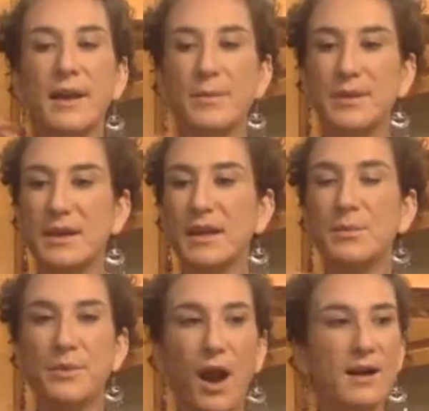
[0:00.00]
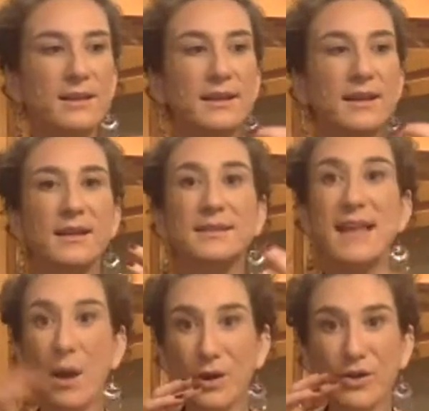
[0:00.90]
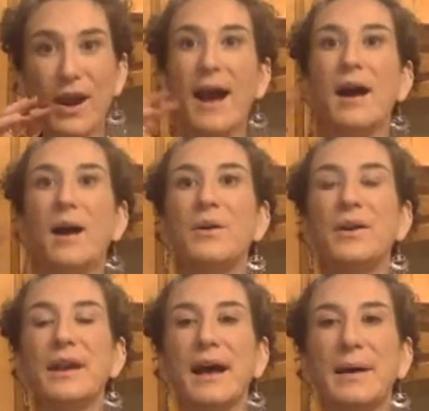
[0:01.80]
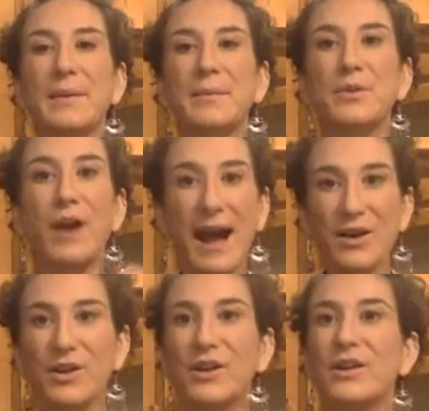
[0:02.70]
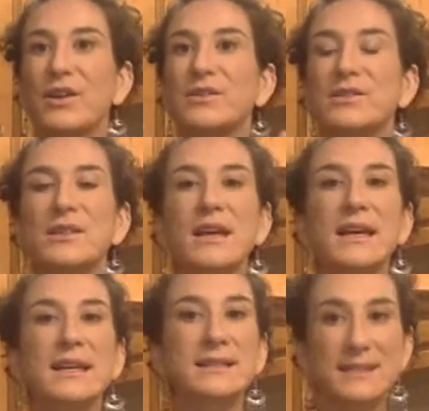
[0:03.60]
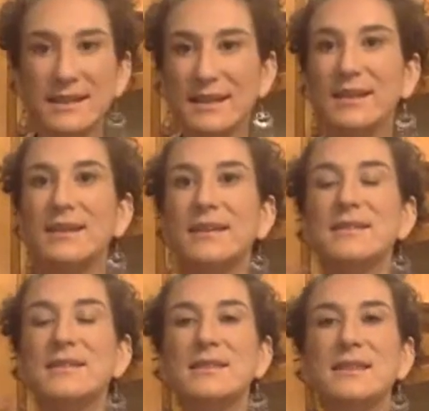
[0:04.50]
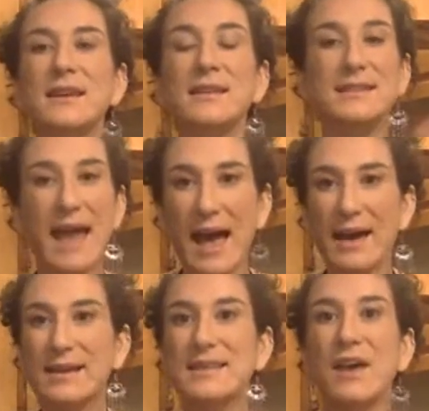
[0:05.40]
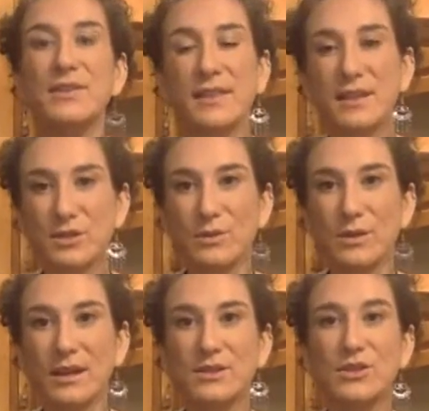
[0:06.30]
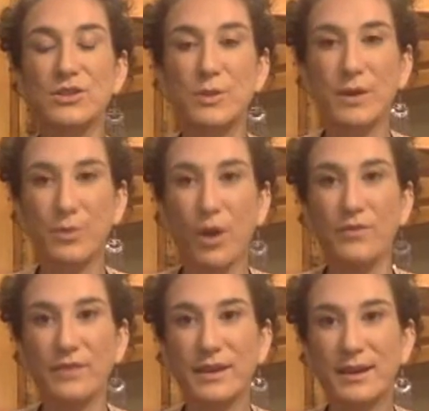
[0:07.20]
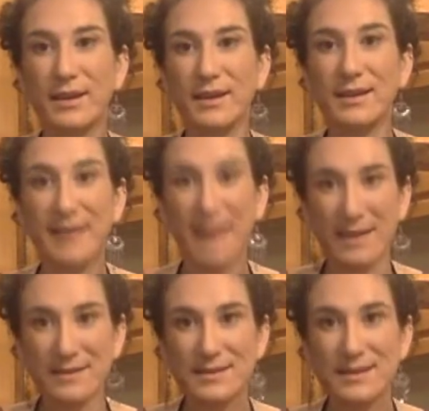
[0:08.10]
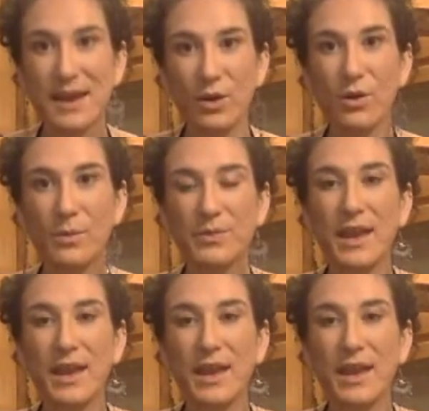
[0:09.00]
pea, broccoli, sauerkraut, um, crackers, seeds, snacks, everything that you need to do a raw vegan cleanse at home.